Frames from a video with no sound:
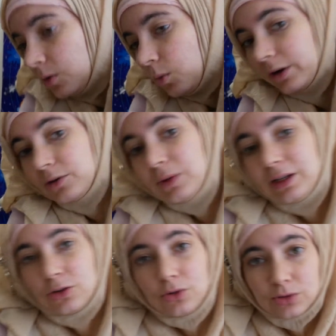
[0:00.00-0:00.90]
What are we
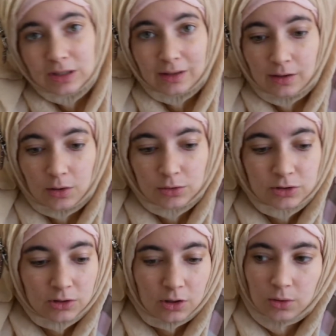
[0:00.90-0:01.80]
using though?
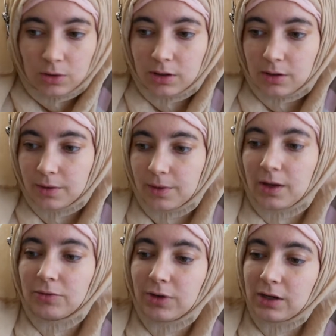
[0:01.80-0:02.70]
So
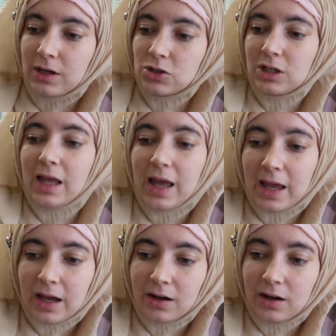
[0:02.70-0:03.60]
in Foundation
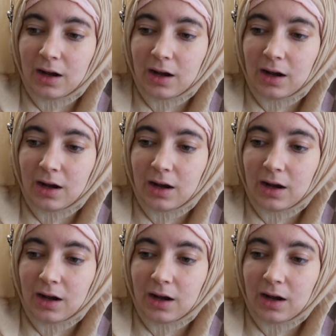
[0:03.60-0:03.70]
A,